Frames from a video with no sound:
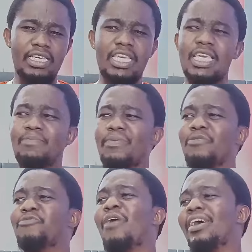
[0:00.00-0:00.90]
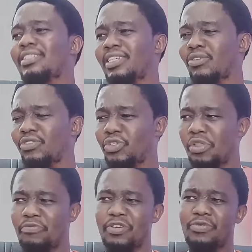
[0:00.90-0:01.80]
keep fighting until
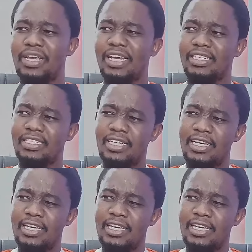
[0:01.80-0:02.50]
the very end,